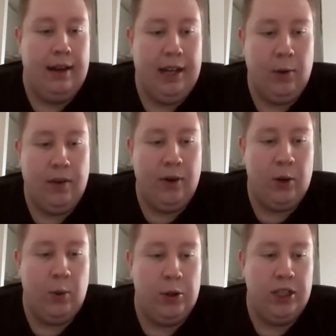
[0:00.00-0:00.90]
Yeah, looking
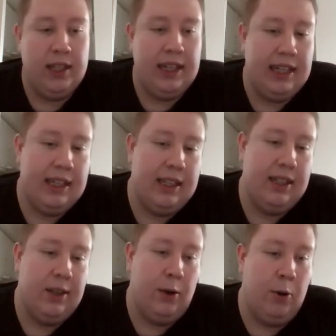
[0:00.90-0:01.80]
forward to watching that.
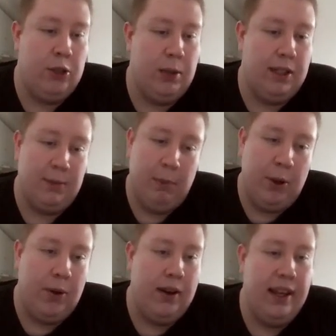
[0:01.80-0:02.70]
Oshima's
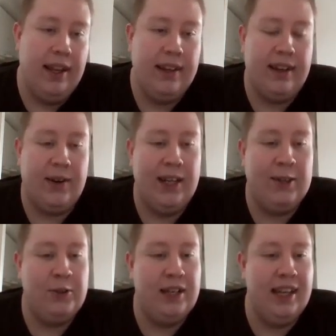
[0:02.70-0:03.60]
Boy,
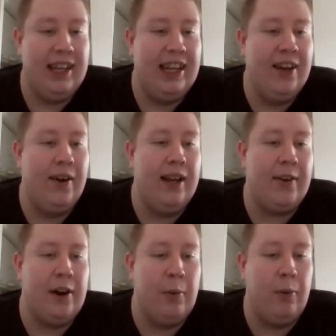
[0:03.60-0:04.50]
great to see it here.
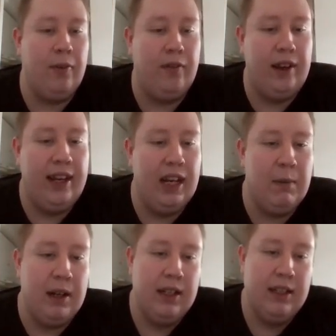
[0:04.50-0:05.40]
Incredible
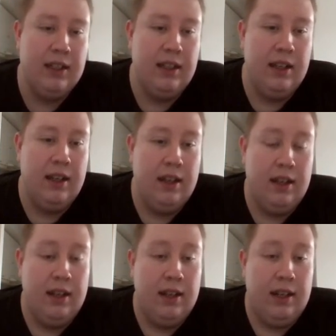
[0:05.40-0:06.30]
film.
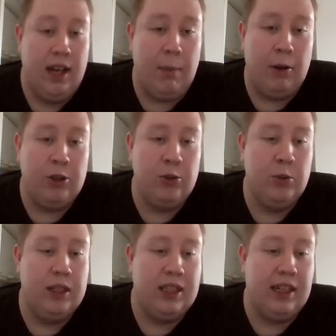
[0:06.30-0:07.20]
Double
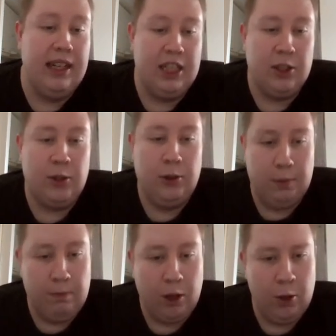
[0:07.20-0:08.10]
Suicide is a
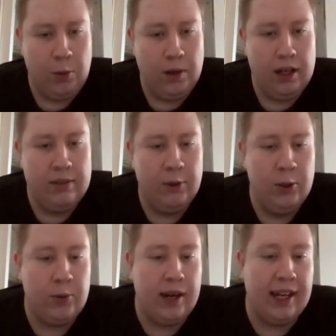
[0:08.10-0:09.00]
good one.
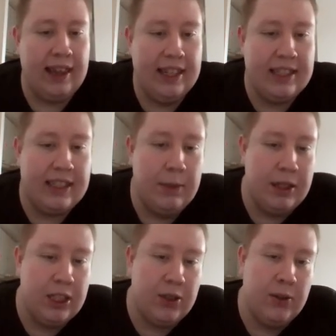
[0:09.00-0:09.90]
Wouldn't rank it this high,
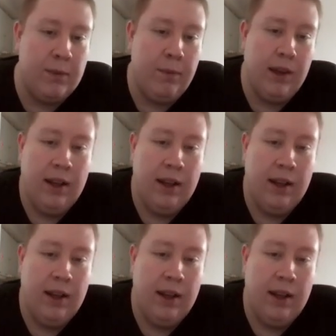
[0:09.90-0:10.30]
but it's good.